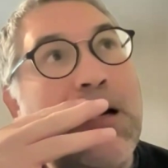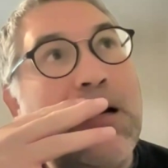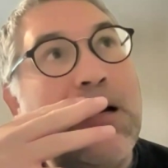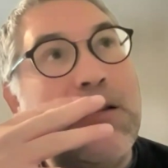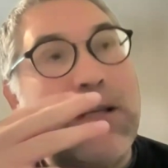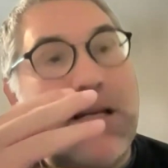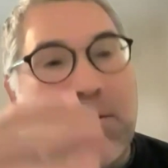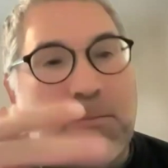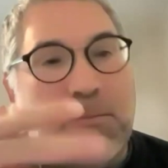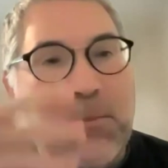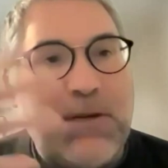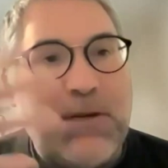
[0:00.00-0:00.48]

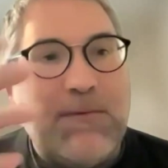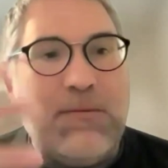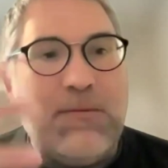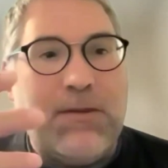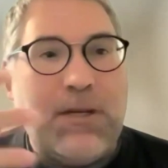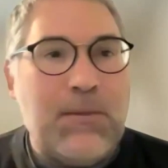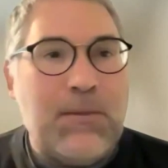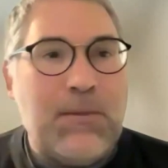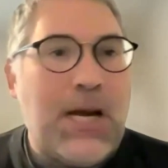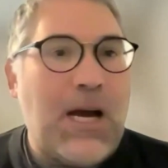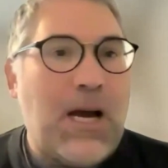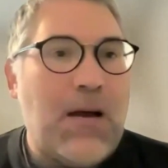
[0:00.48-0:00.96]
like
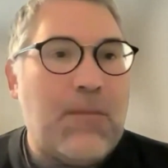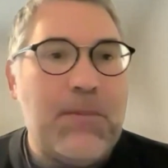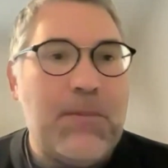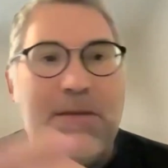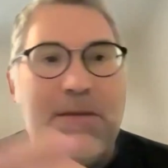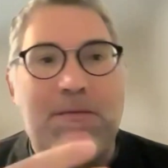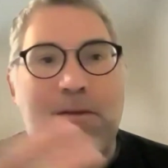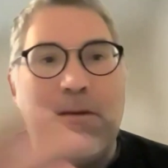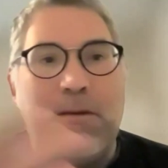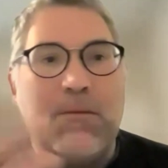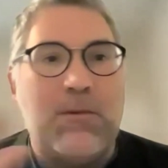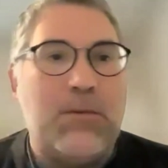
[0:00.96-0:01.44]
BibFrame
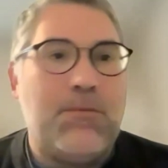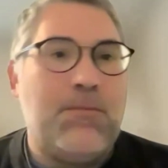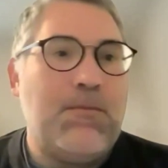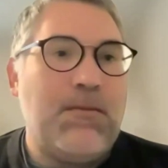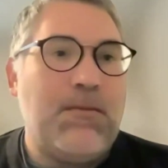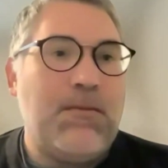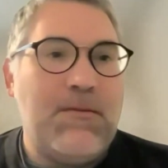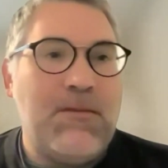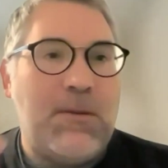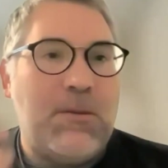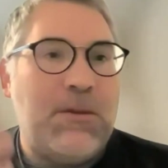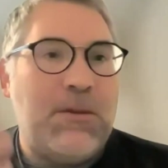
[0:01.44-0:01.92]
copy from
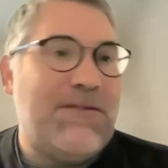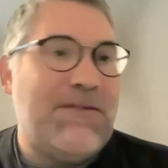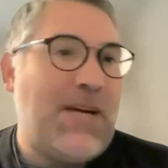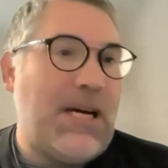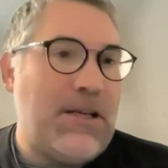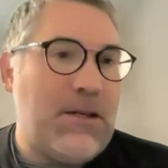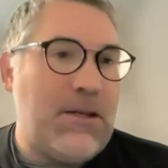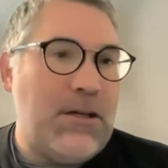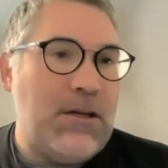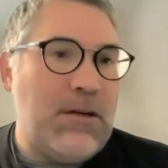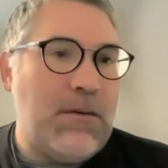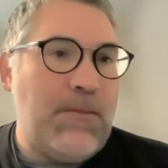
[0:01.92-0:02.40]
a
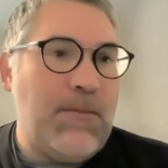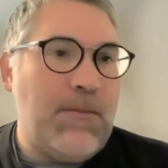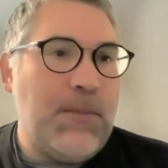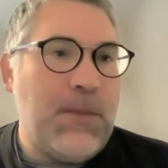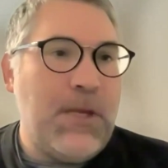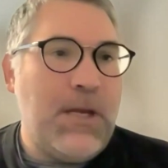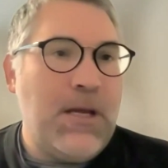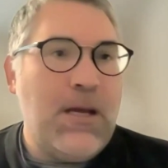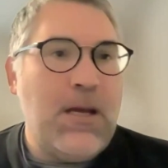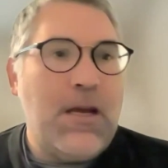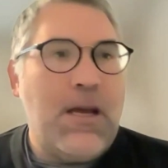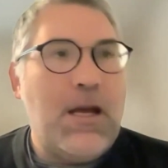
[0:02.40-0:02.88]
vendor,
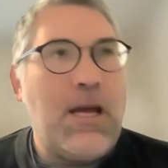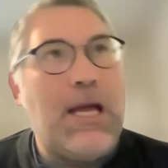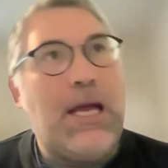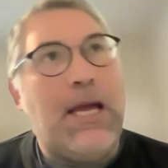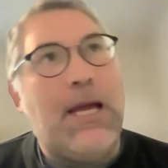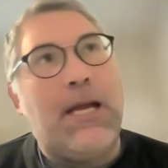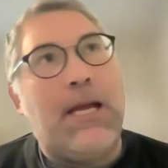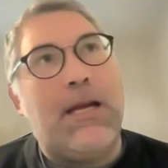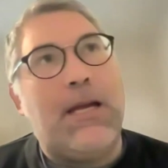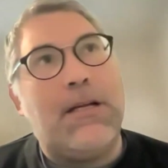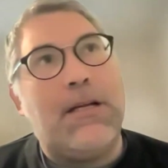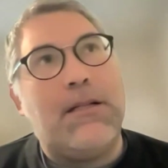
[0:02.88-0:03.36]

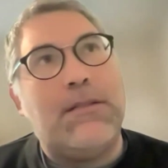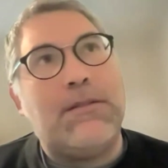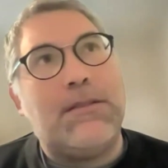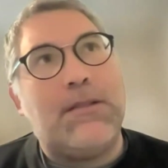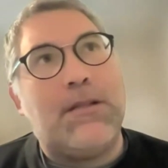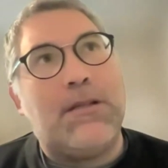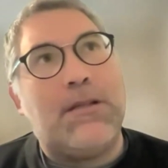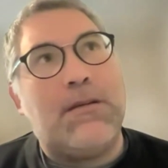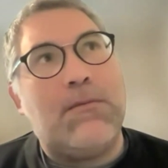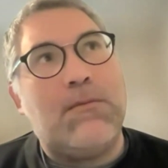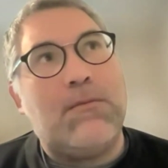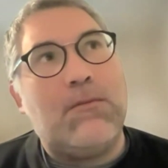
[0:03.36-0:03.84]
and
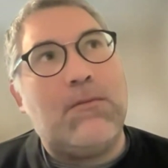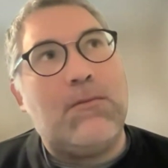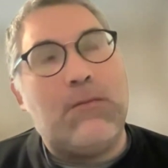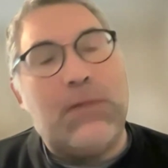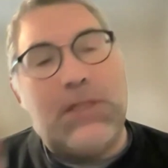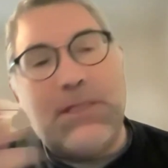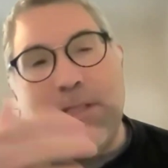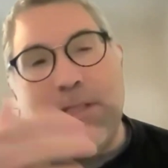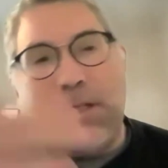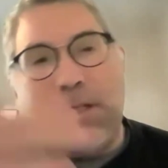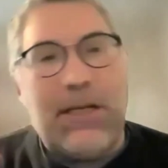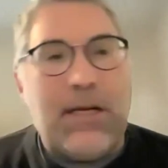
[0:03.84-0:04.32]
we
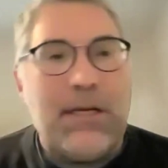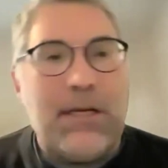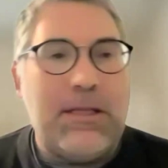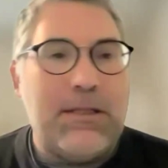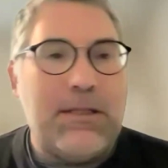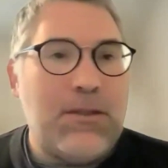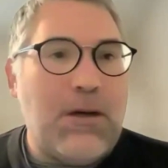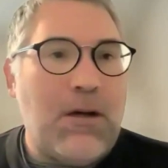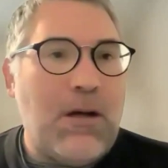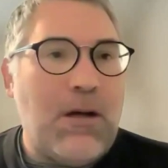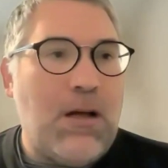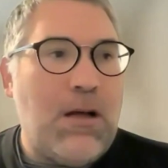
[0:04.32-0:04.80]
send that
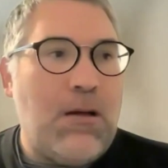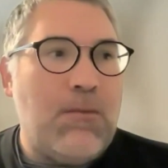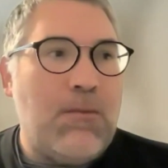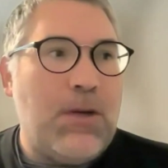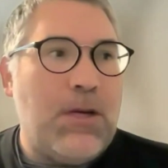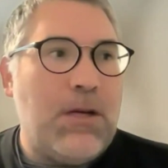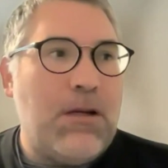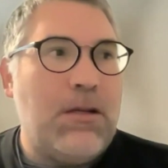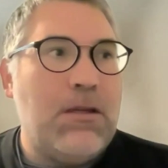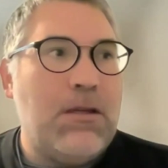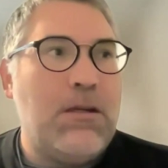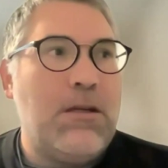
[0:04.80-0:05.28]
into
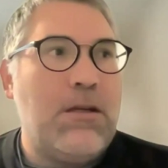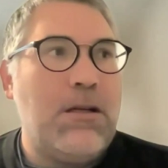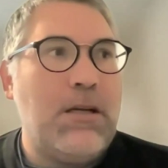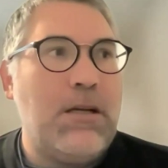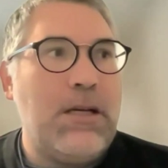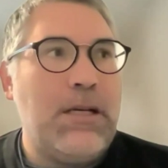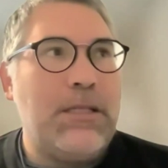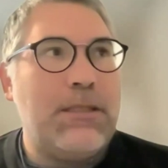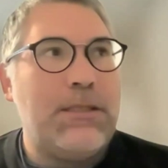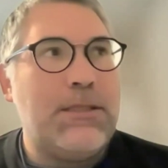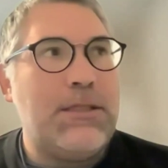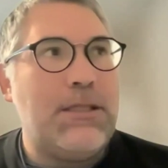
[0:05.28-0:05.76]
Alma.
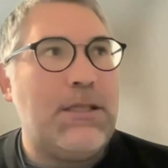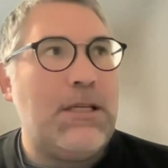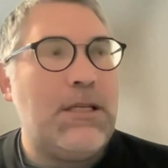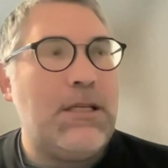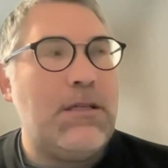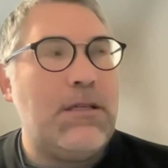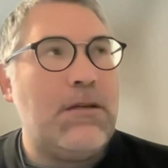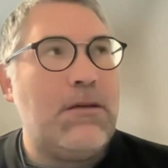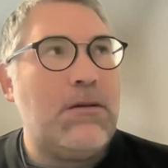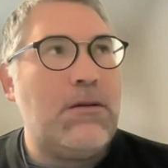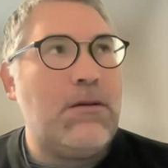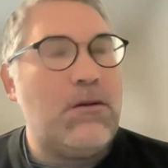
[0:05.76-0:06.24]
Is
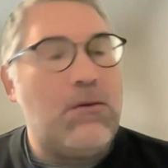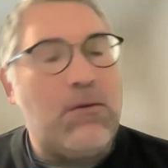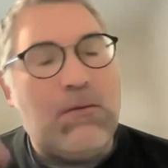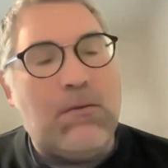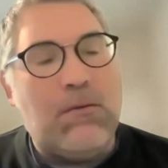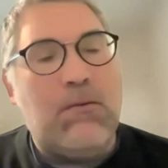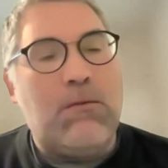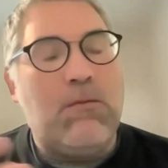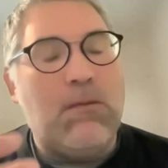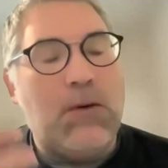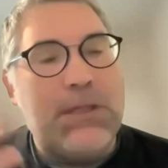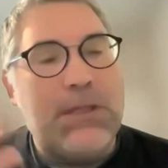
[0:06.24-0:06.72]
it,
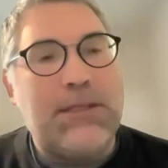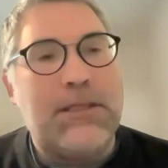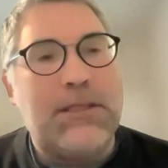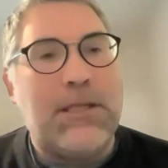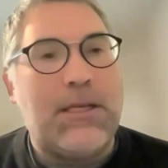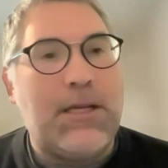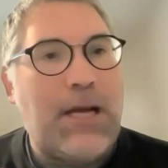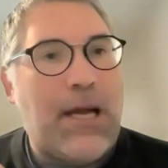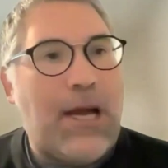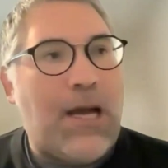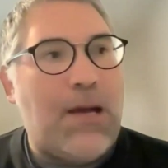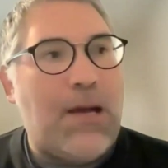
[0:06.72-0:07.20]
what's
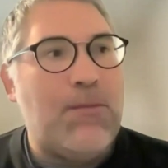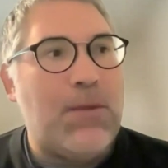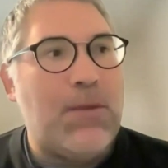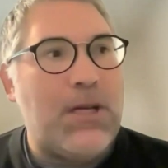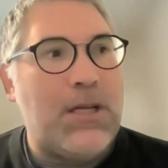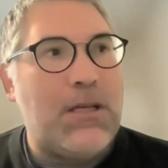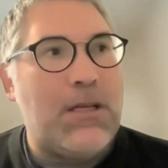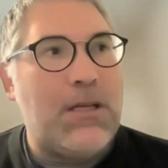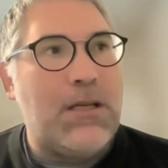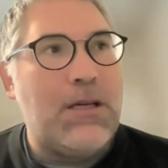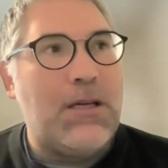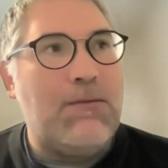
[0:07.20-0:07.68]
going to
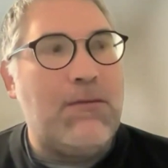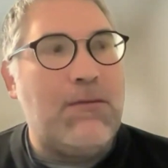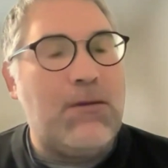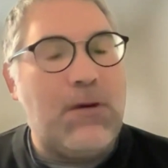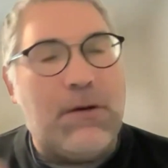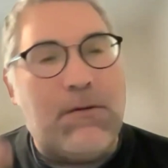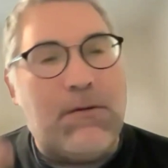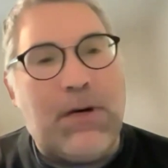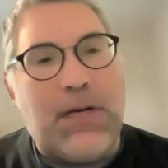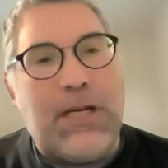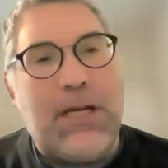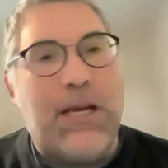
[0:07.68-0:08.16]
happen if
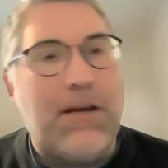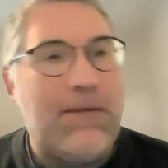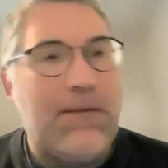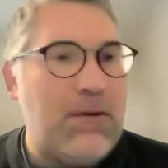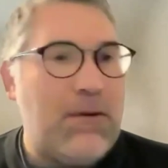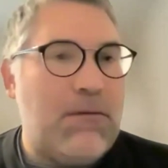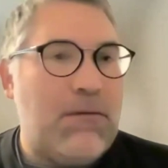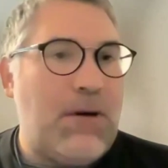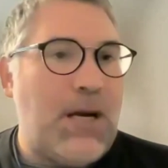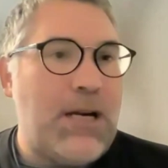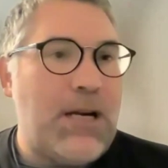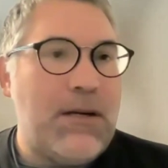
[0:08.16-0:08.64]
we already have
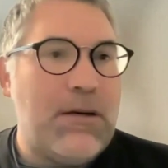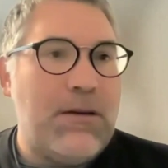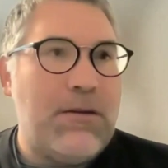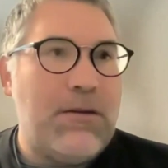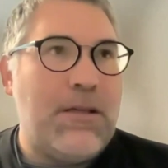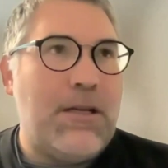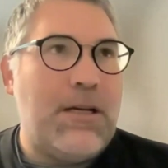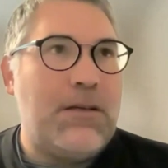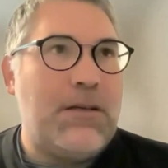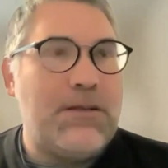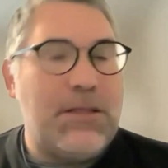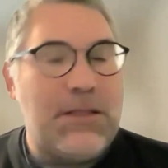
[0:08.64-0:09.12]
the record
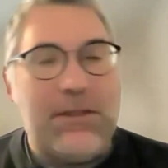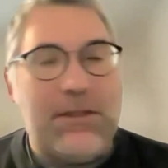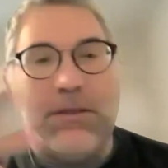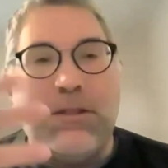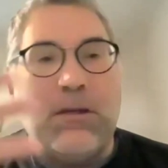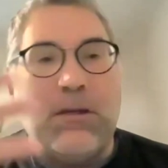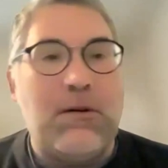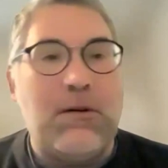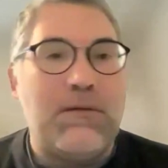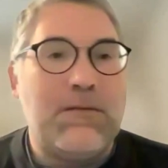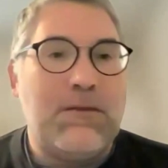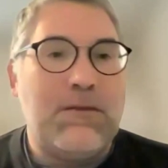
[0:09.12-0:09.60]
there? Does
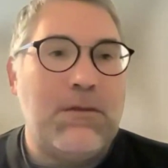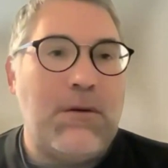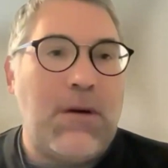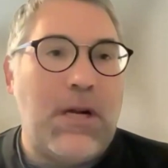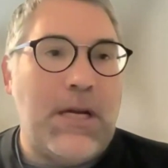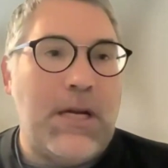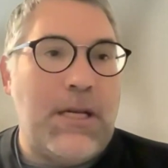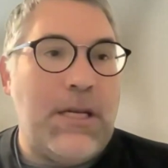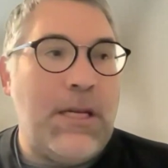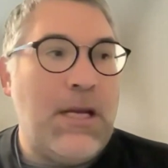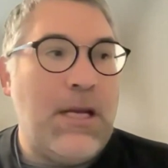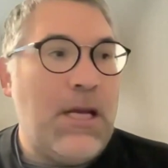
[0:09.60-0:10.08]
it
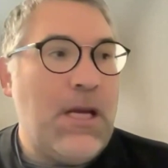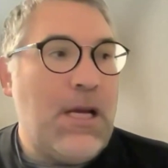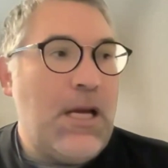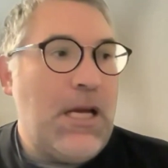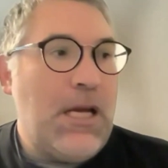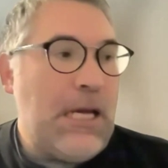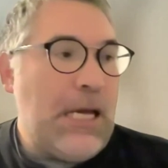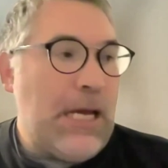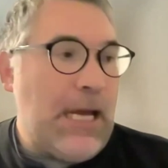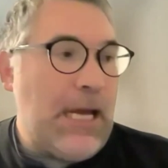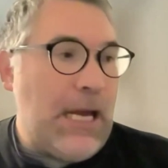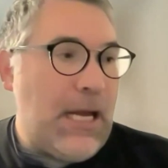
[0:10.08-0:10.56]
overwrite?
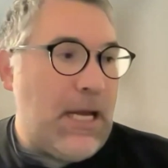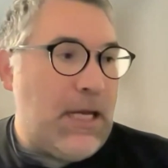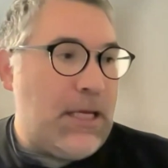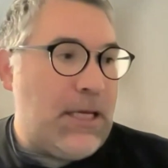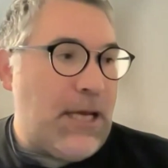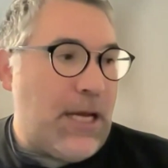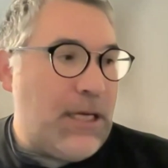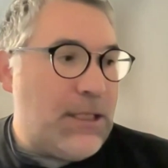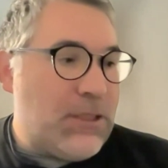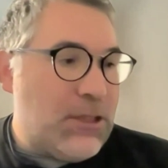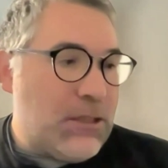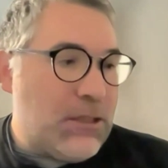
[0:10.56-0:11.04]
And
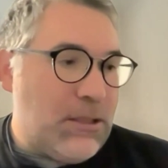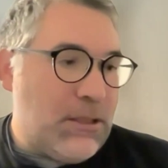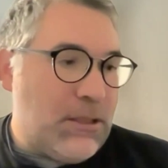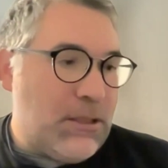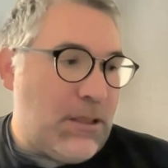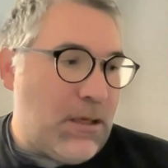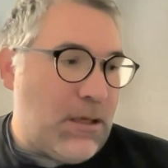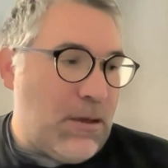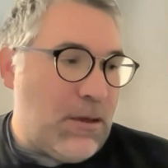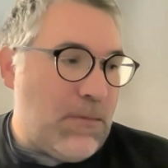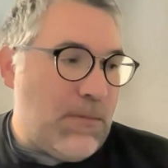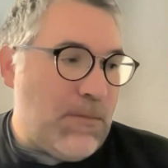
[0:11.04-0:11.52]
actually,
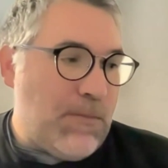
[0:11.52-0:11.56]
